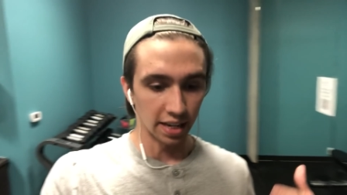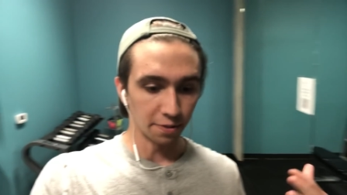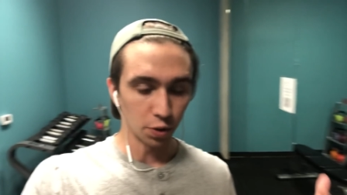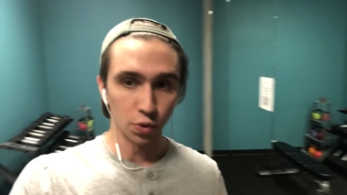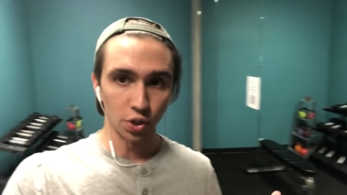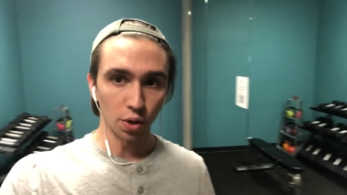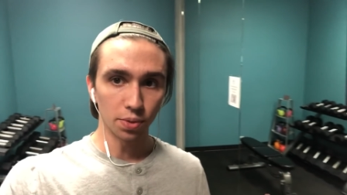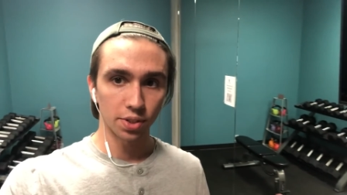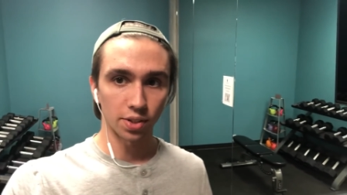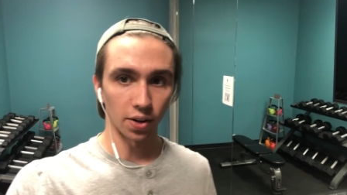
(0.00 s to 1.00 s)
if you
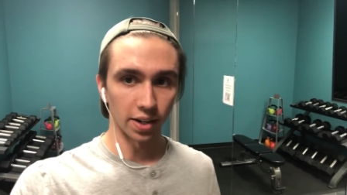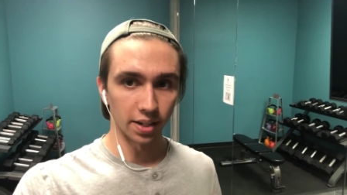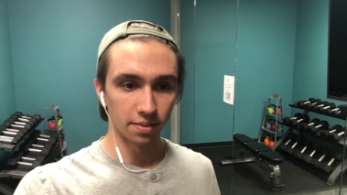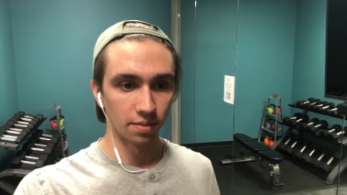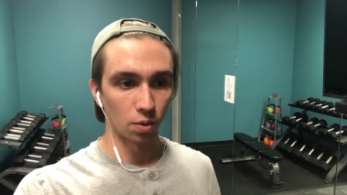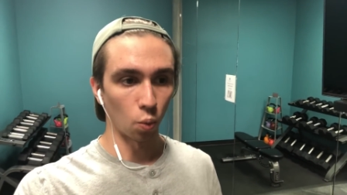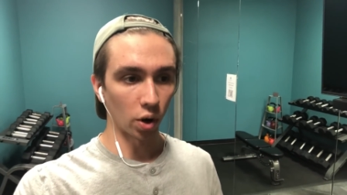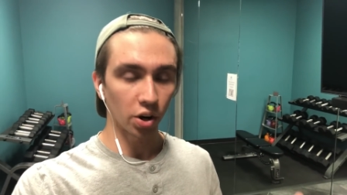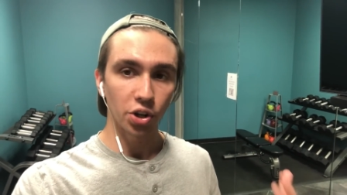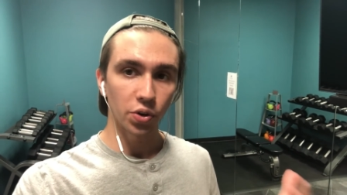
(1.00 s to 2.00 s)
don't start it,
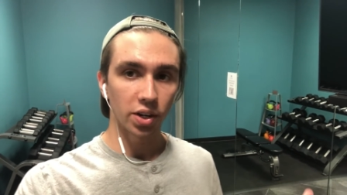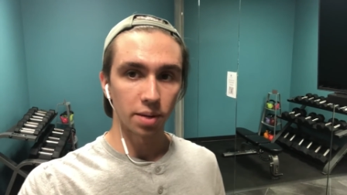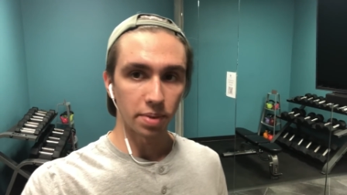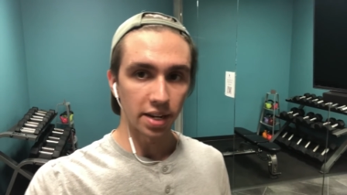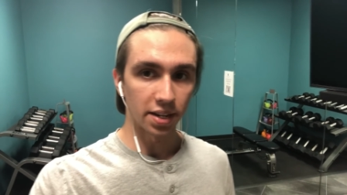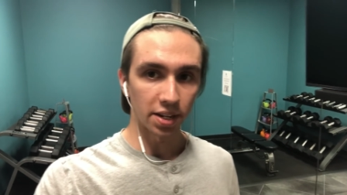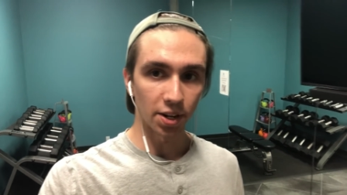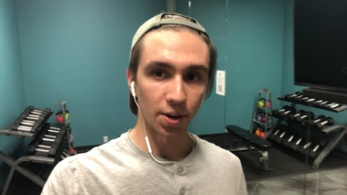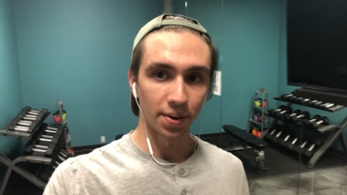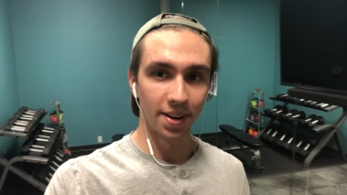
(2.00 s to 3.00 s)
where are you gonna be in a
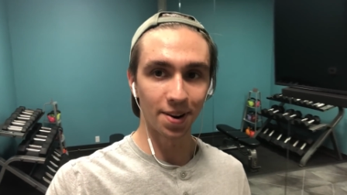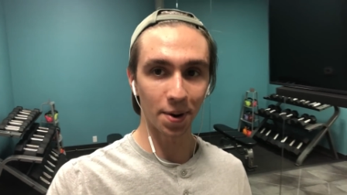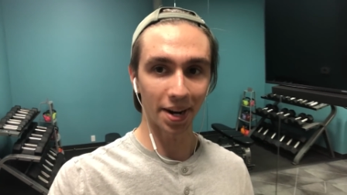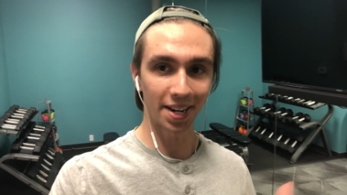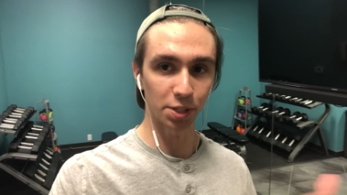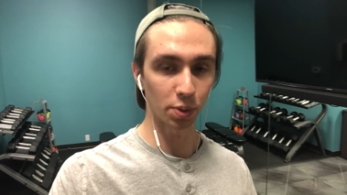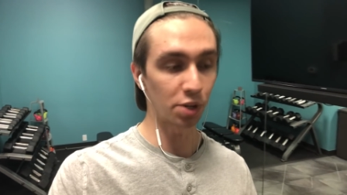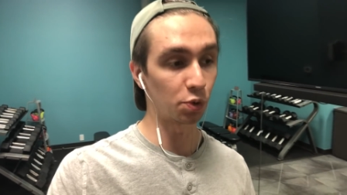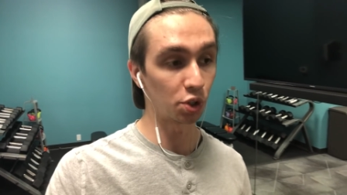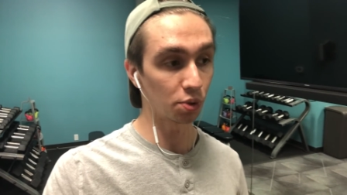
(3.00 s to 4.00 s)
year? Right? Because
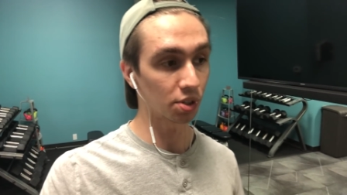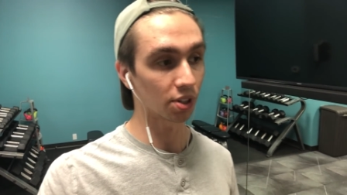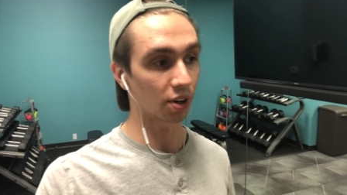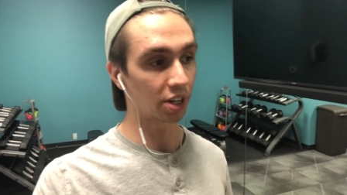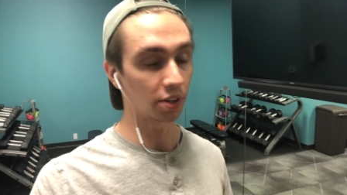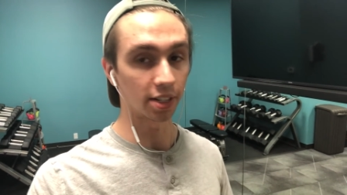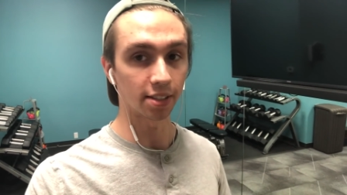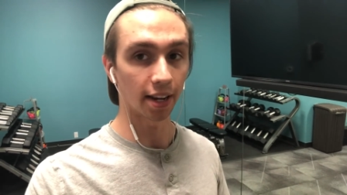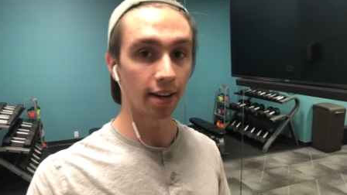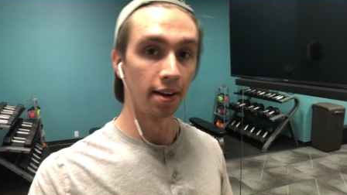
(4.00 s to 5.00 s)
when you do start it, you could
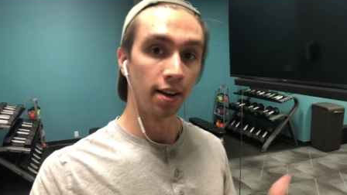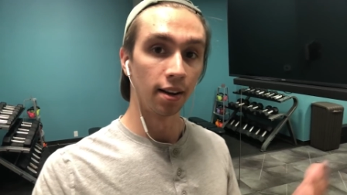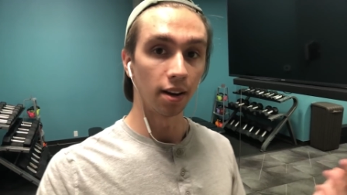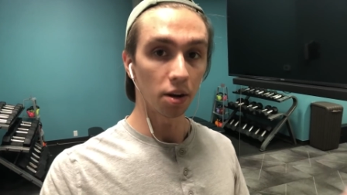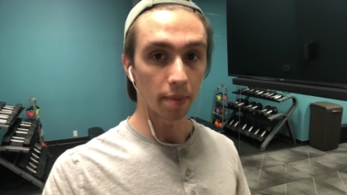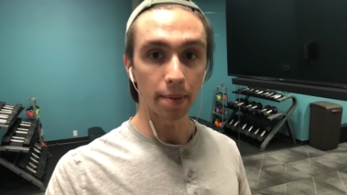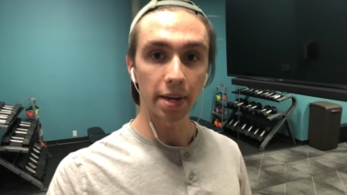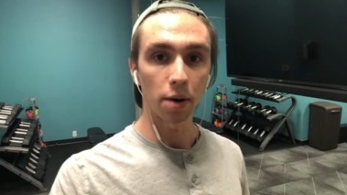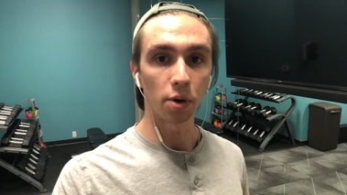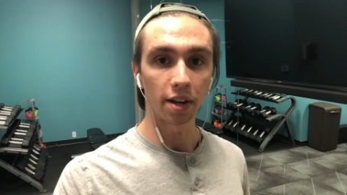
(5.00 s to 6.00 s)
say, oh,
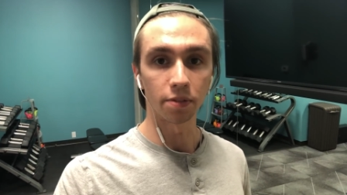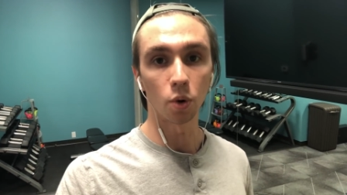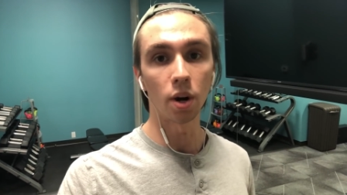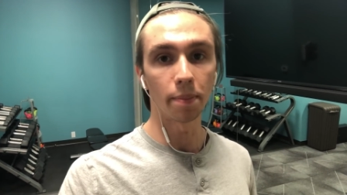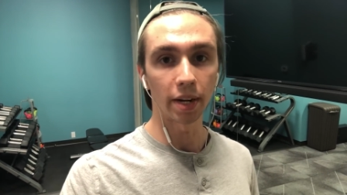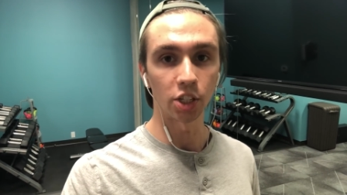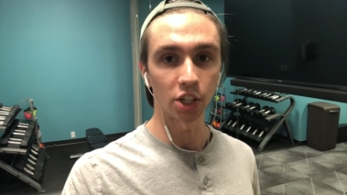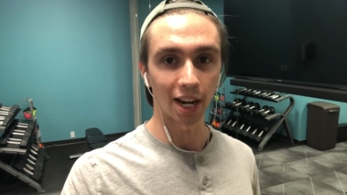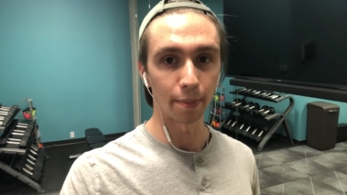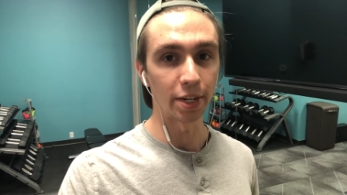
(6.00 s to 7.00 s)
maybe I will have quit my
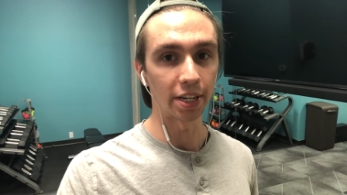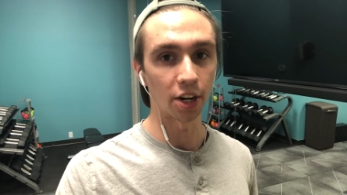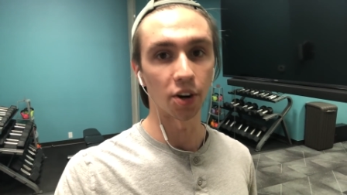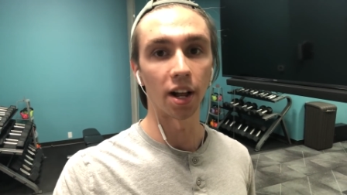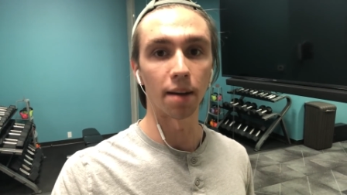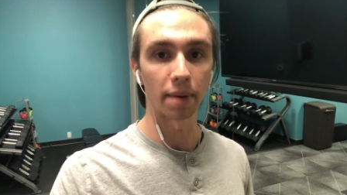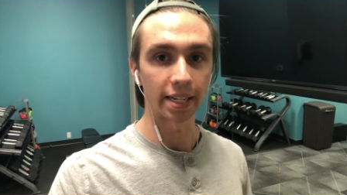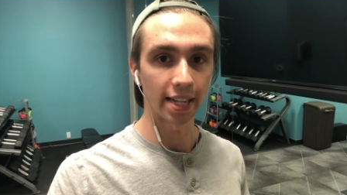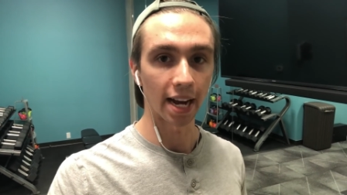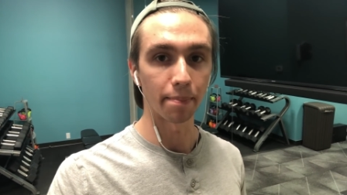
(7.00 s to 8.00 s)
job in a year and I'll have my
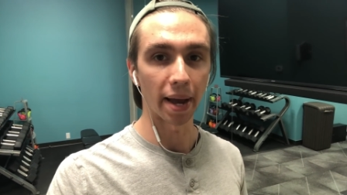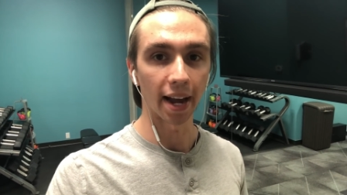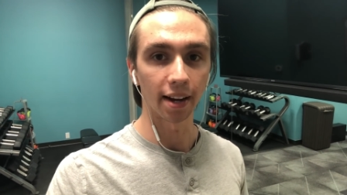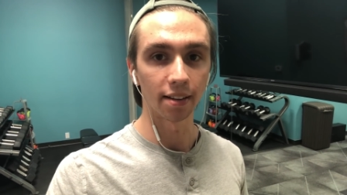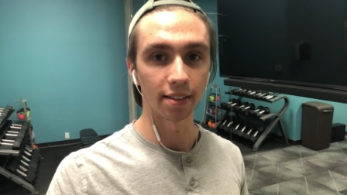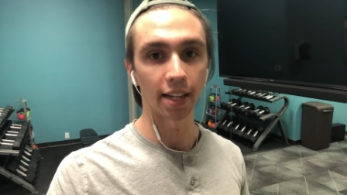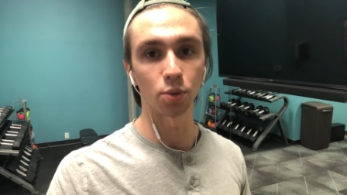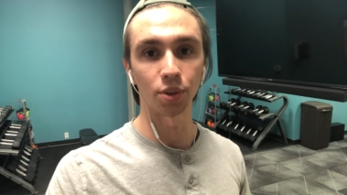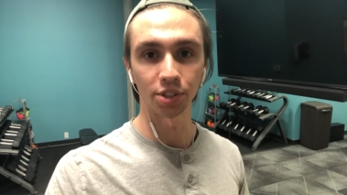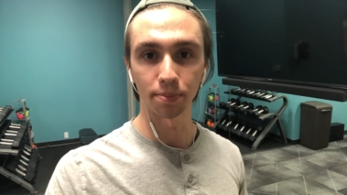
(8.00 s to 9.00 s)
time back.
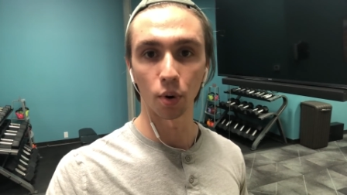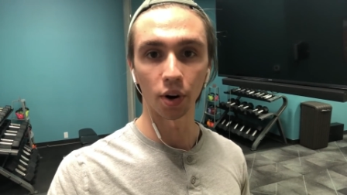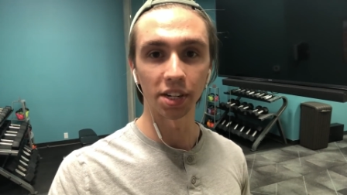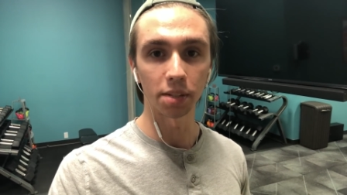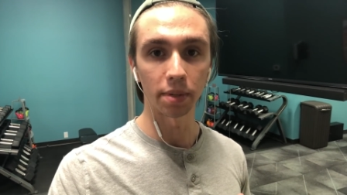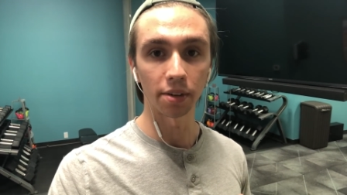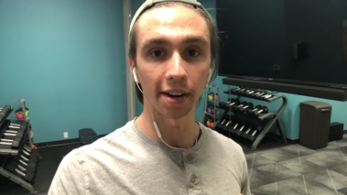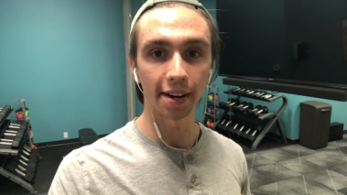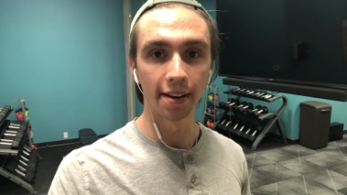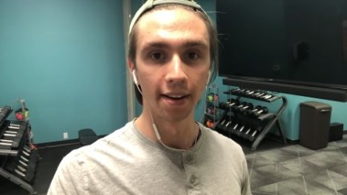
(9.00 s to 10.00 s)
That's what's important to me,
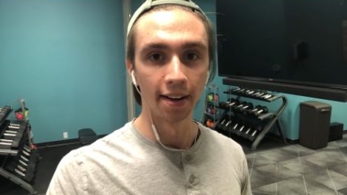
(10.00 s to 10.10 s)
right?